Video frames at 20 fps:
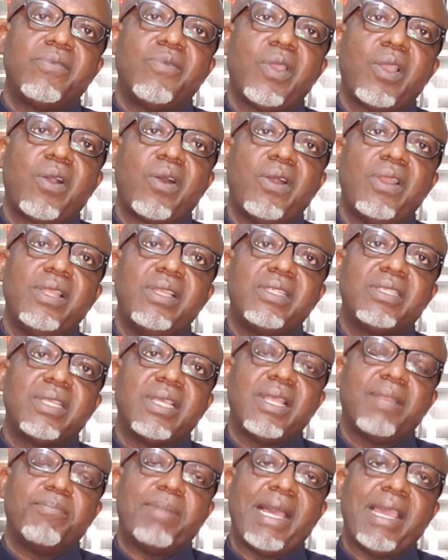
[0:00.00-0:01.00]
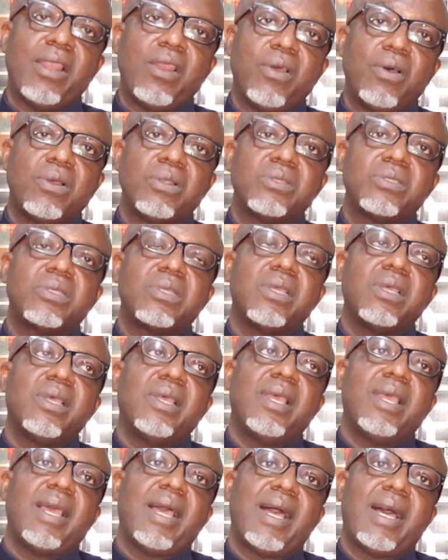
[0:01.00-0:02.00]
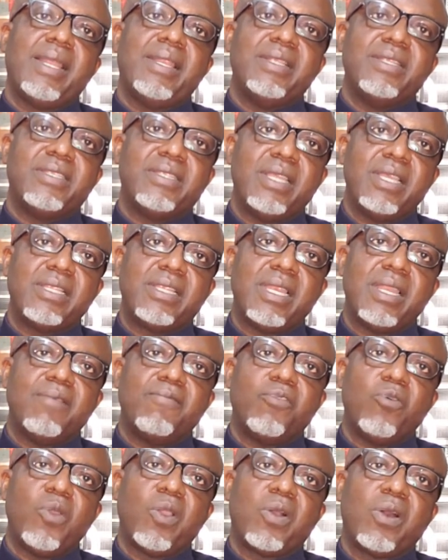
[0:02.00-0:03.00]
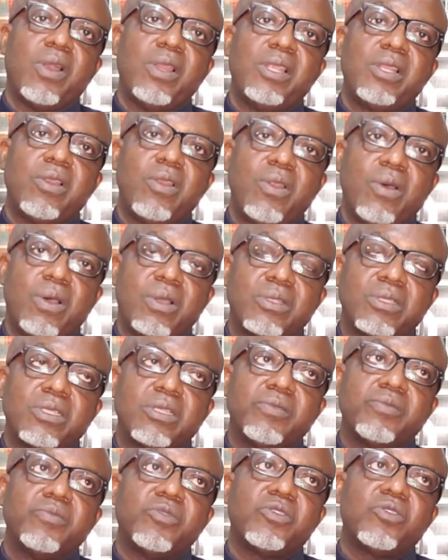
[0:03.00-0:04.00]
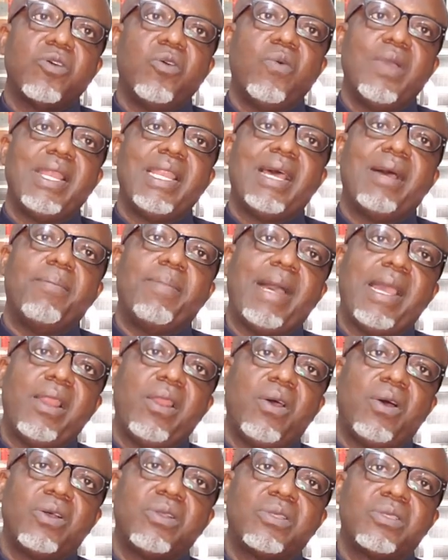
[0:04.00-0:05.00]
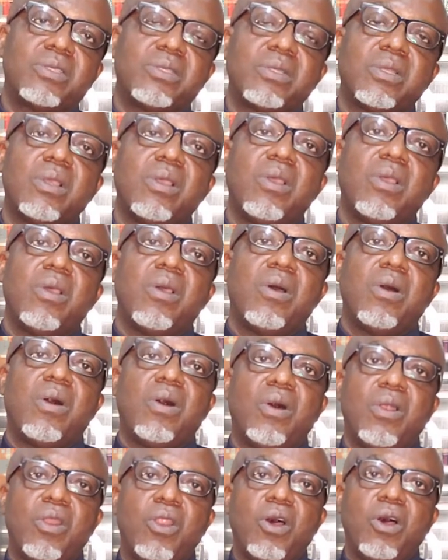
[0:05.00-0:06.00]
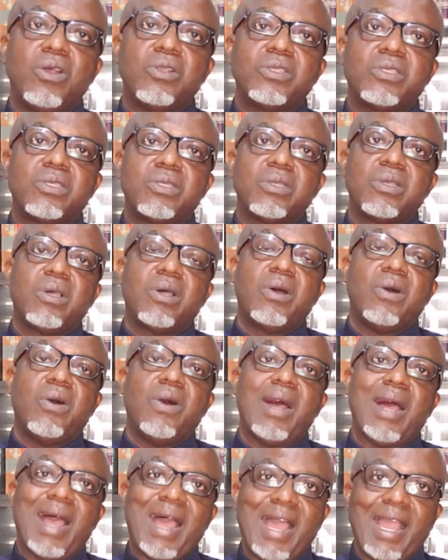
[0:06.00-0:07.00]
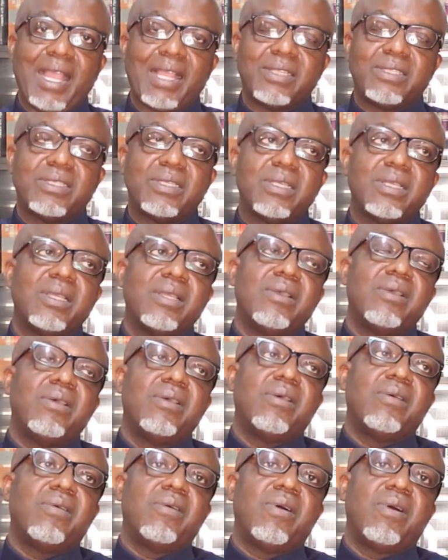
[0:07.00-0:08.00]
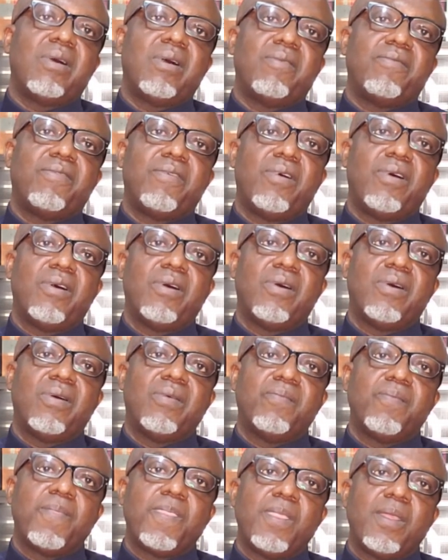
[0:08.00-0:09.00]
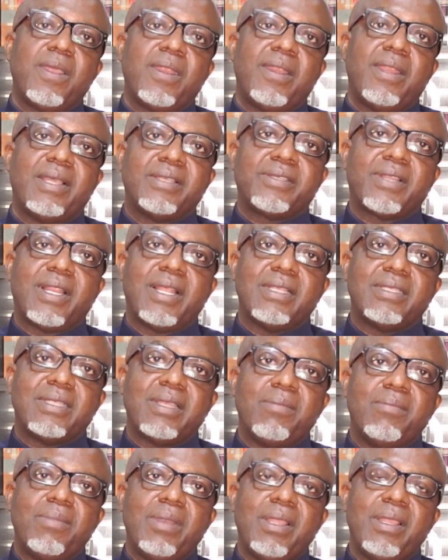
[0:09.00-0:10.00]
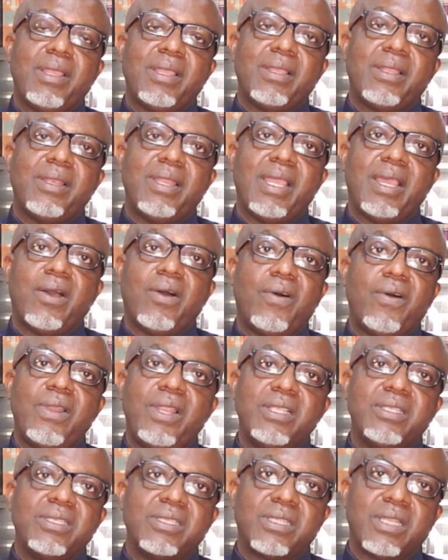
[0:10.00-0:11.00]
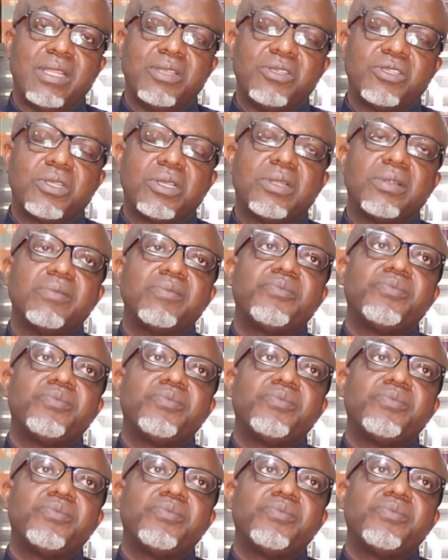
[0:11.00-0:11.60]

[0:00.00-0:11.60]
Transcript: we call it bylaws. At the state level, we call it laws. So whether bylaws or laws or act for National Assembly, they are all legislation.